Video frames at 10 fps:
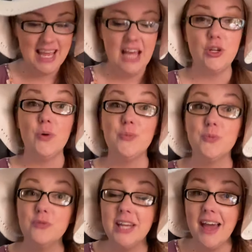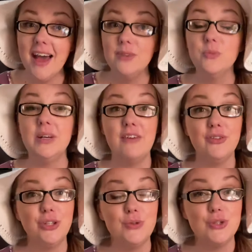Don't forget, whenever
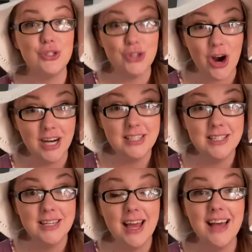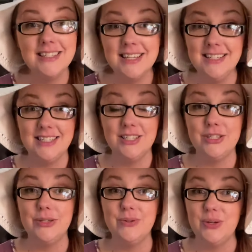you start a sentence,
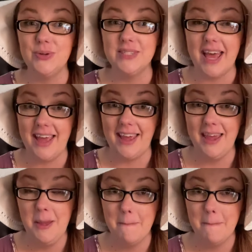you use a